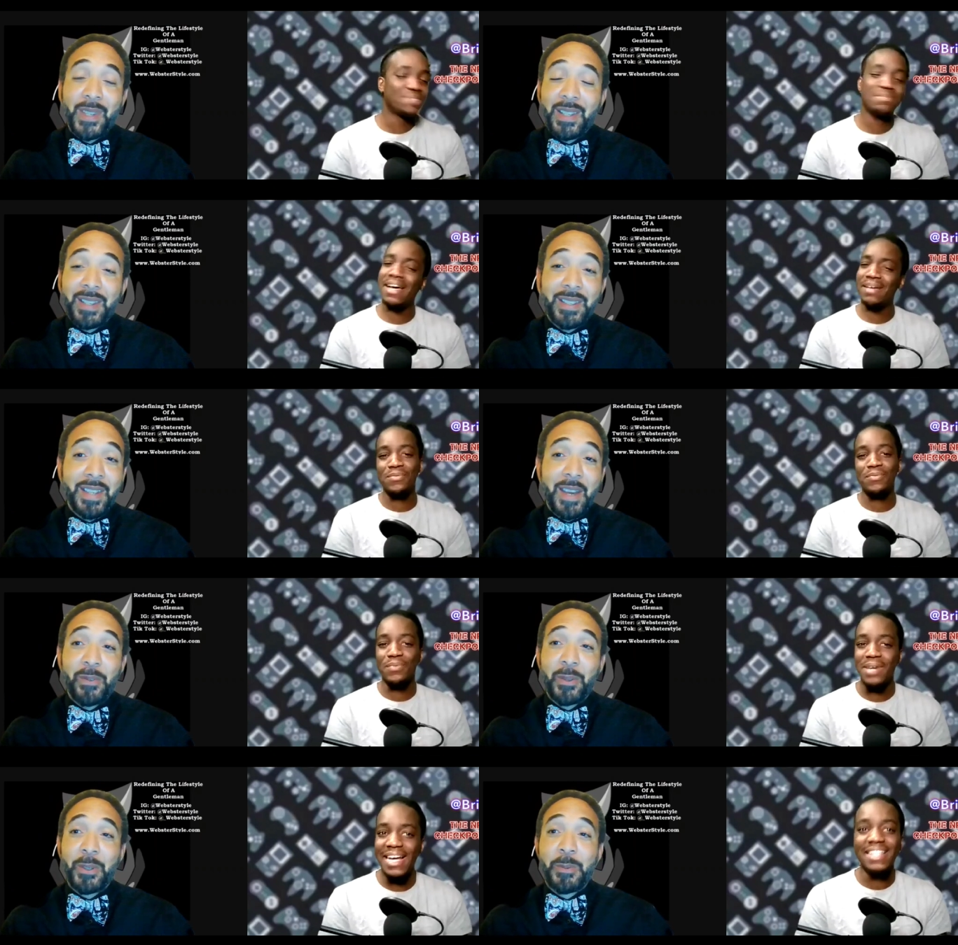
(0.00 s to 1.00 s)
Speaker 1: my,
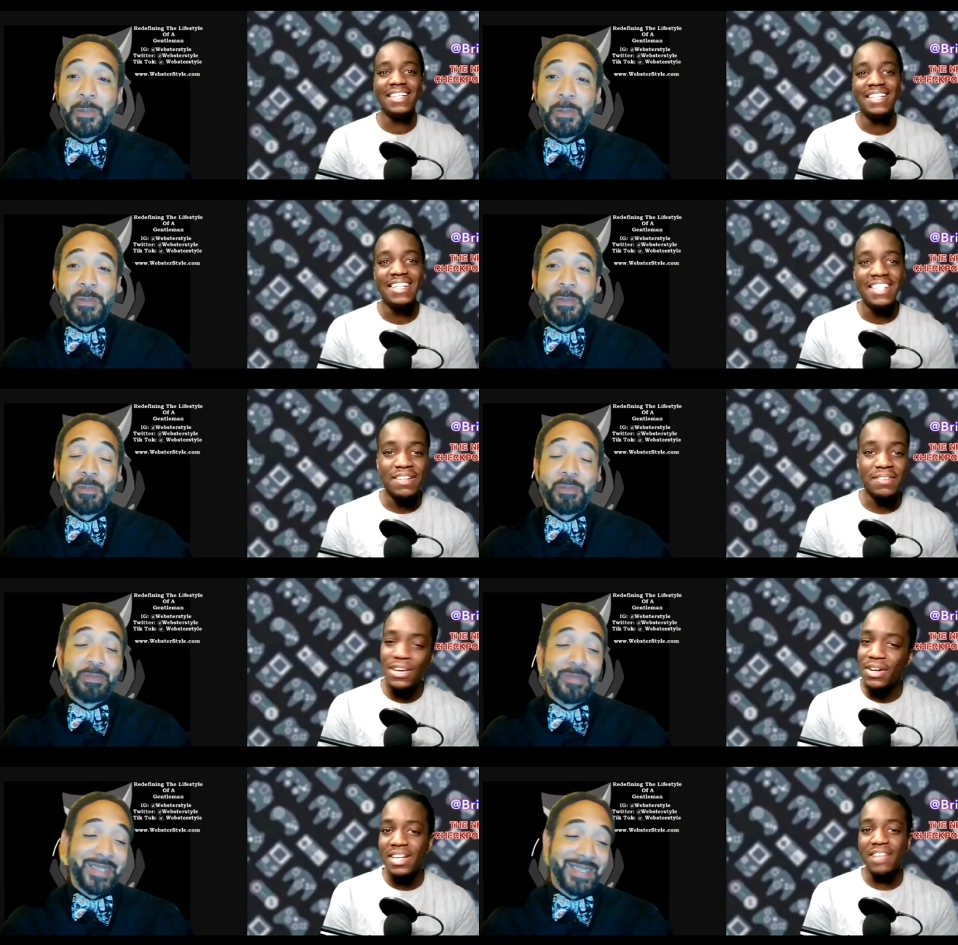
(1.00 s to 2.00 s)
what? No,
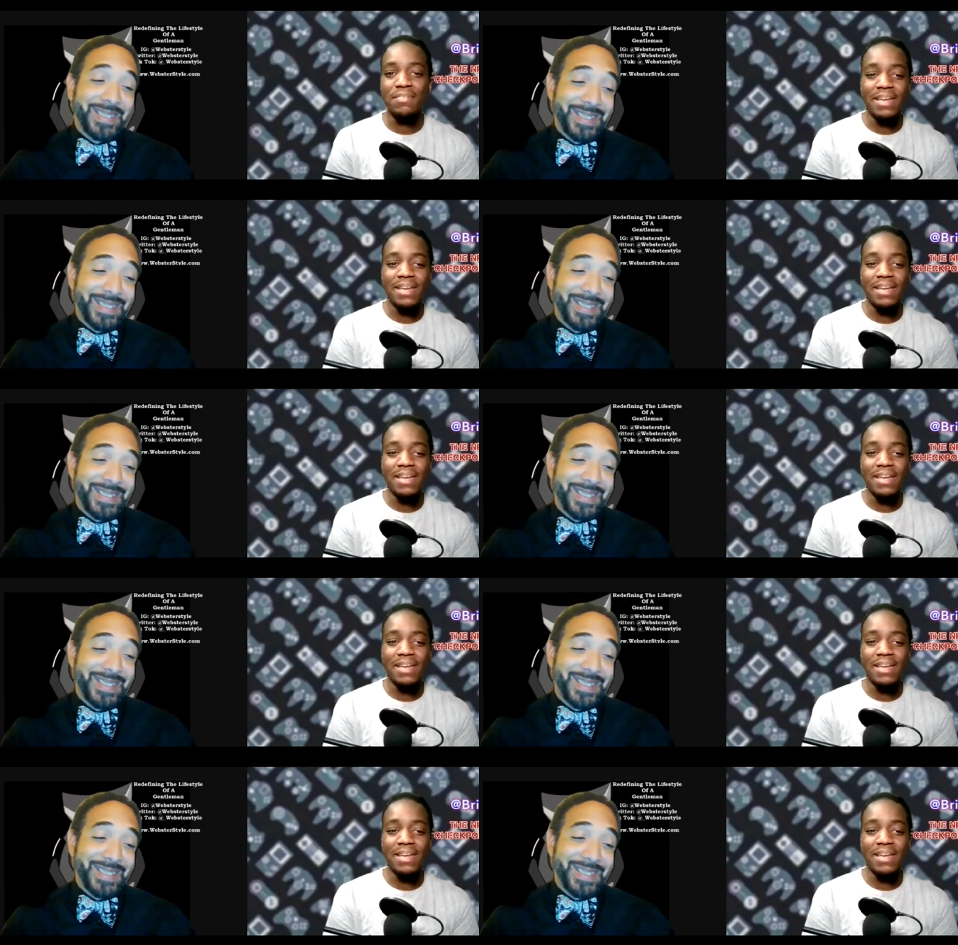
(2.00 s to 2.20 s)
don't even